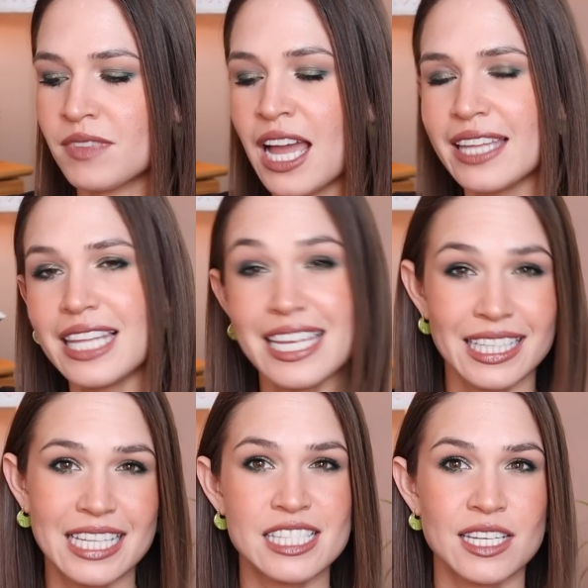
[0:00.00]
I like
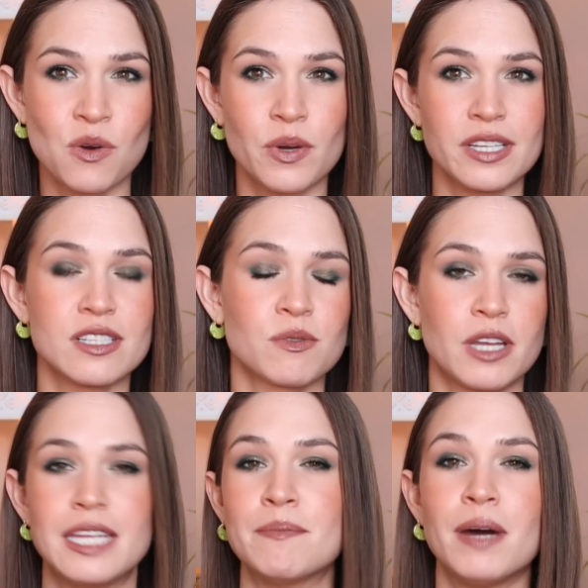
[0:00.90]
cleansing oils
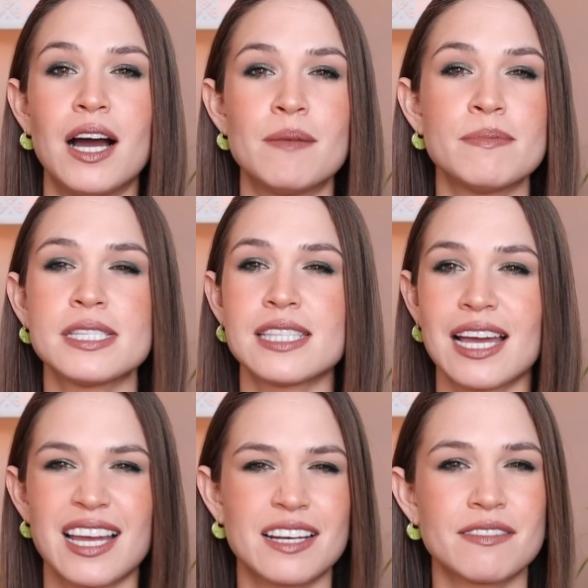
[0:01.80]
in pumps,
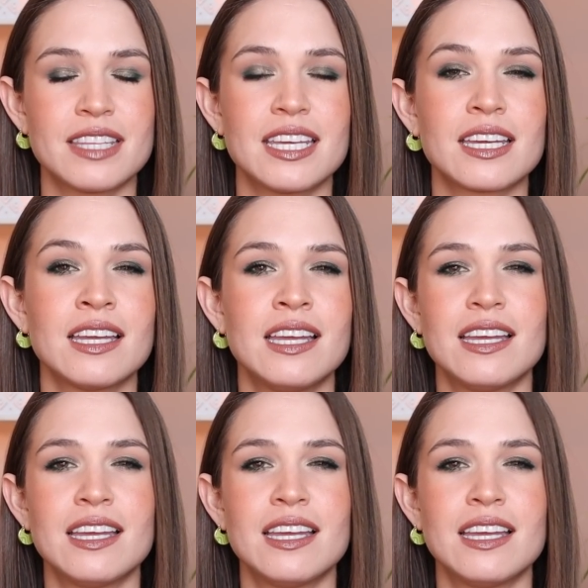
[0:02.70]
that kind of thing.